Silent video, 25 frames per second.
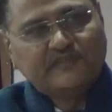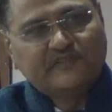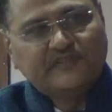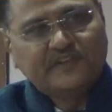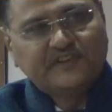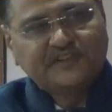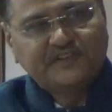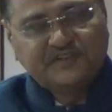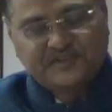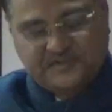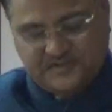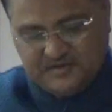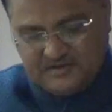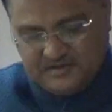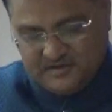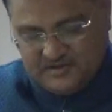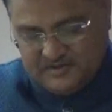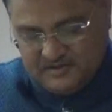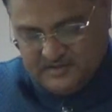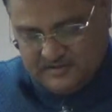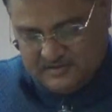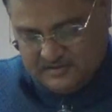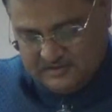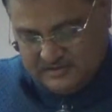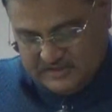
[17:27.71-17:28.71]
fish
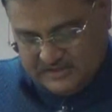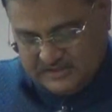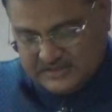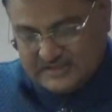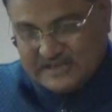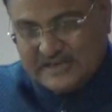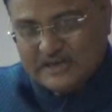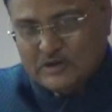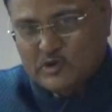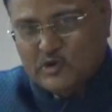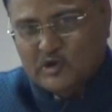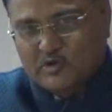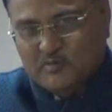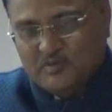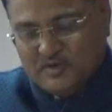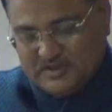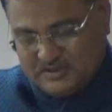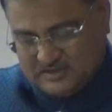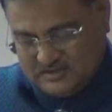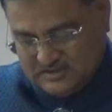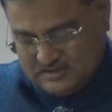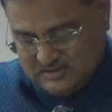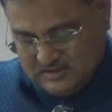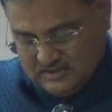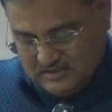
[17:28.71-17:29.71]
is
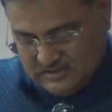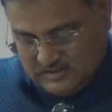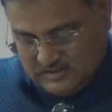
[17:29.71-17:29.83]
enormous.